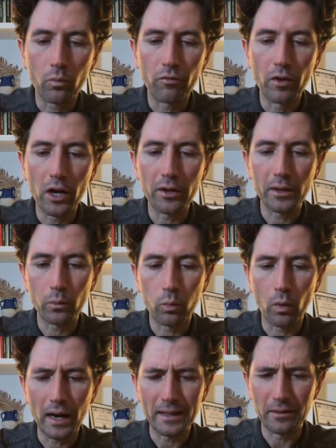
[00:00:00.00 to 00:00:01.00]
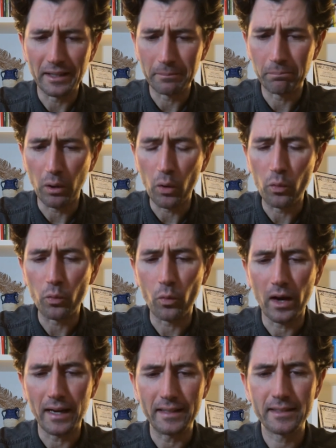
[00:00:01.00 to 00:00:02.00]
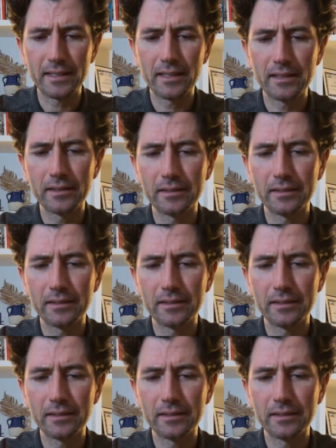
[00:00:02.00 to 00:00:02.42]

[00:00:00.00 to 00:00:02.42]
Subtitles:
very white, like bone white